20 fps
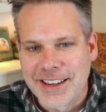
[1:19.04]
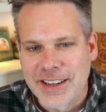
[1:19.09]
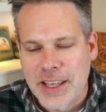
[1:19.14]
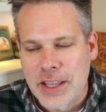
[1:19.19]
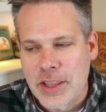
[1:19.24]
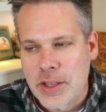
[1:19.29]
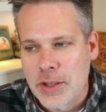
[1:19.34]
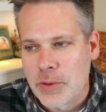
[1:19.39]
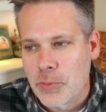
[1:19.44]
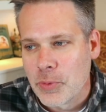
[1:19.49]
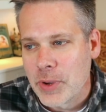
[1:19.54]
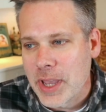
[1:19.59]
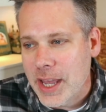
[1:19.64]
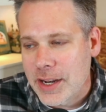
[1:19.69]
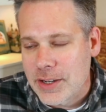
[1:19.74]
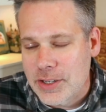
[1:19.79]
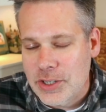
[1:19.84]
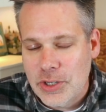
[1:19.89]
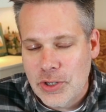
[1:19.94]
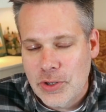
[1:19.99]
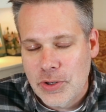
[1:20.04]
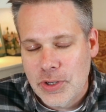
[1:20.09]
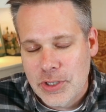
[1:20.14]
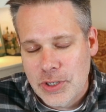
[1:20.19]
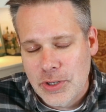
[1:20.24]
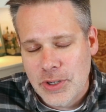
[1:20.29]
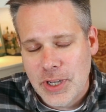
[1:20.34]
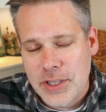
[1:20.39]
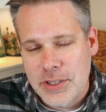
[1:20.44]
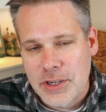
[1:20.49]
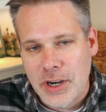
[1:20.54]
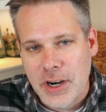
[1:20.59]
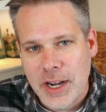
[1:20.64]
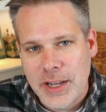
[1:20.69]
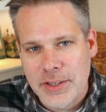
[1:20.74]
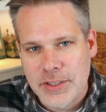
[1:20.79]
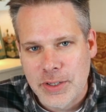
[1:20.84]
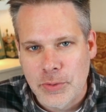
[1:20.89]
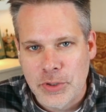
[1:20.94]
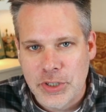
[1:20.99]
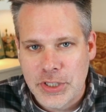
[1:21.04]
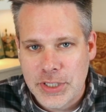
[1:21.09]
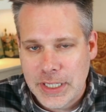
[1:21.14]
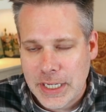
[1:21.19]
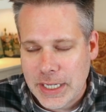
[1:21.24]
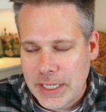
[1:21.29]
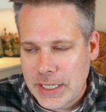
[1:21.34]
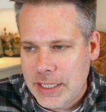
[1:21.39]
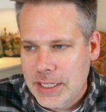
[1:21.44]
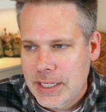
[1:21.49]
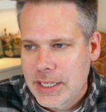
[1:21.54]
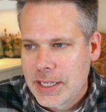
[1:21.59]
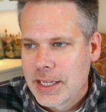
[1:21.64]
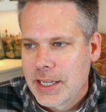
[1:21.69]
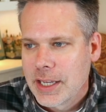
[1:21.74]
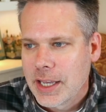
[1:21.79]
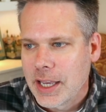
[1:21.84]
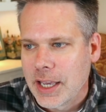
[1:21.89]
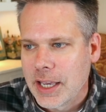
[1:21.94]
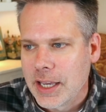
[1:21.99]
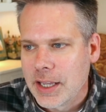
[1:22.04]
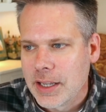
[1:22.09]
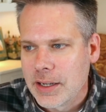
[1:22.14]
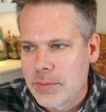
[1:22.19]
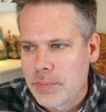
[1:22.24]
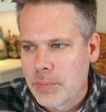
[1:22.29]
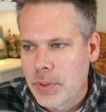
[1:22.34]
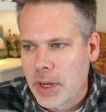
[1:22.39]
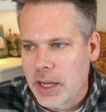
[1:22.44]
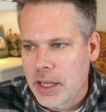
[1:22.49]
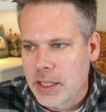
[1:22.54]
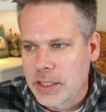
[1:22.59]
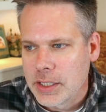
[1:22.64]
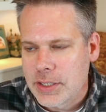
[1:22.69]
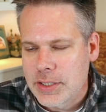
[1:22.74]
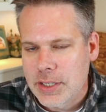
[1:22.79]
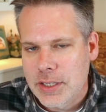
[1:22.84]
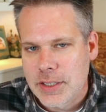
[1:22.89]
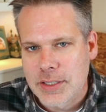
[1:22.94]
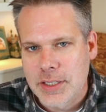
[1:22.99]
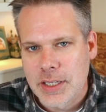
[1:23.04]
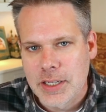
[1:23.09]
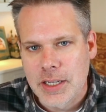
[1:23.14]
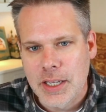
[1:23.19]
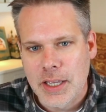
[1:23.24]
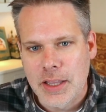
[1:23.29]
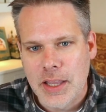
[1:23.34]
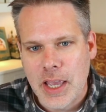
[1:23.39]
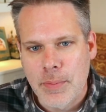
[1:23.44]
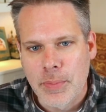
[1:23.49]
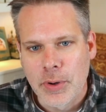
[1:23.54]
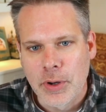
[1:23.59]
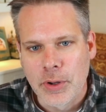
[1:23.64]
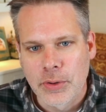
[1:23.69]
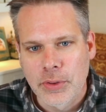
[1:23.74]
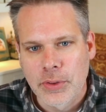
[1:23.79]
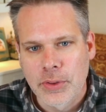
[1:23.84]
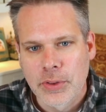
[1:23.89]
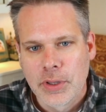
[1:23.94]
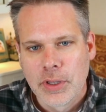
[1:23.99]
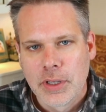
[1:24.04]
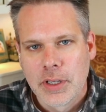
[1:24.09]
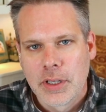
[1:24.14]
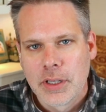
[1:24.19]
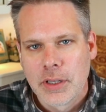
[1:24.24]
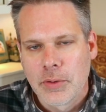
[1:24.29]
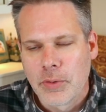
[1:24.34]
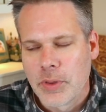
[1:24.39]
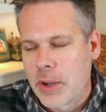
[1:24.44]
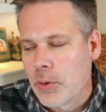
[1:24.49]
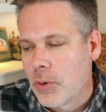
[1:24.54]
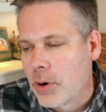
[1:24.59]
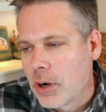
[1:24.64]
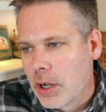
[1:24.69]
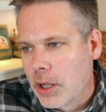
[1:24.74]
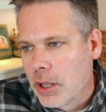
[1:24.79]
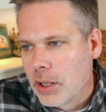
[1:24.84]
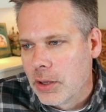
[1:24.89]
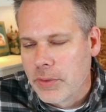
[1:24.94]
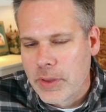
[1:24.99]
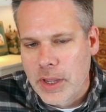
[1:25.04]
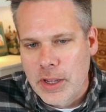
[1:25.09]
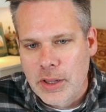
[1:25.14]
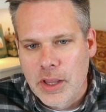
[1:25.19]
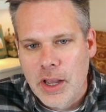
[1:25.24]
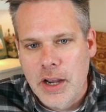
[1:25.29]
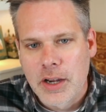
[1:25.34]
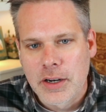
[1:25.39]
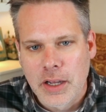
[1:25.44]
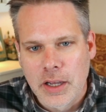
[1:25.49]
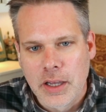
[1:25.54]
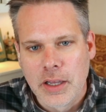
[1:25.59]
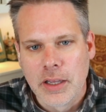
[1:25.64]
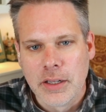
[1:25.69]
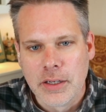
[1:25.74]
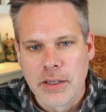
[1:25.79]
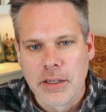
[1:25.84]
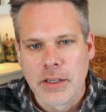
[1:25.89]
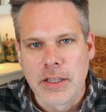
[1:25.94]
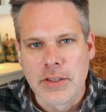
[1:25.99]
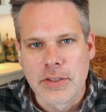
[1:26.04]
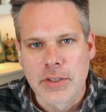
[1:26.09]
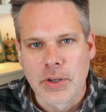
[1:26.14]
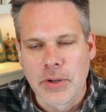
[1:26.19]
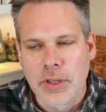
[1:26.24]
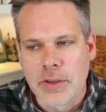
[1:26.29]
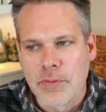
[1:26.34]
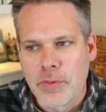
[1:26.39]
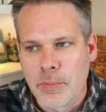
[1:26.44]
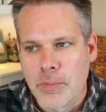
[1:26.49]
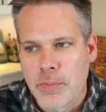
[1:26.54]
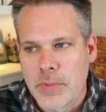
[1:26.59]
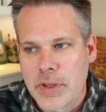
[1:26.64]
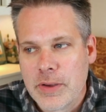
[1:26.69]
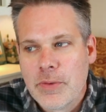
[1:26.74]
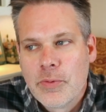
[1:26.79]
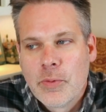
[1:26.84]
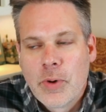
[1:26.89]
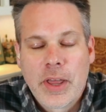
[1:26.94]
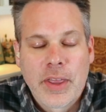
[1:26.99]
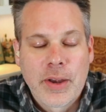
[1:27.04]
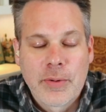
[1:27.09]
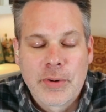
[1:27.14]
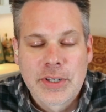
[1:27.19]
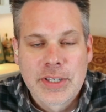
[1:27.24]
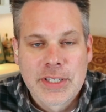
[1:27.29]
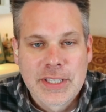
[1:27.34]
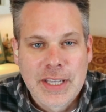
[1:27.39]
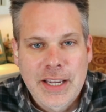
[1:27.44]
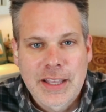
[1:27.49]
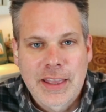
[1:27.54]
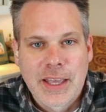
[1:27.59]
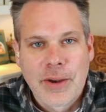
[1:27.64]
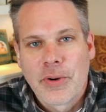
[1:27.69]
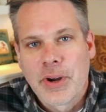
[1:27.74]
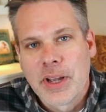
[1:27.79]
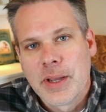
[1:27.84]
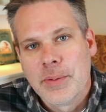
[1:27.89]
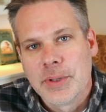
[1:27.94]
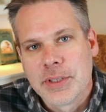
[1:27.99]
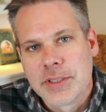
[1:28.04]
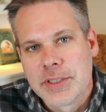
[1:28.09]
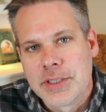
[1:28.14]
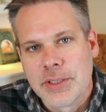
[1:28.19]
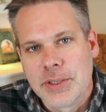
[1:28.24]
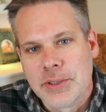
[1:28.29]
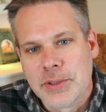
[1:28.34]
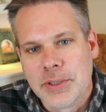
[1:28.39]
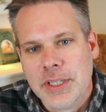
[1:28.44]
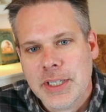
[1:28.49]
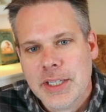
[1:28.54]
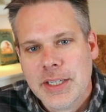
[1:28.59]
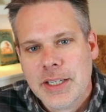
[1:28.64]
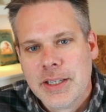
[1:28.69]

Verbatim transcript: and and then we had two two kids in our house that were sick, and uh, Lisa and Sydney, and they both they were all they logged on, and so even even while they were sick, they were able to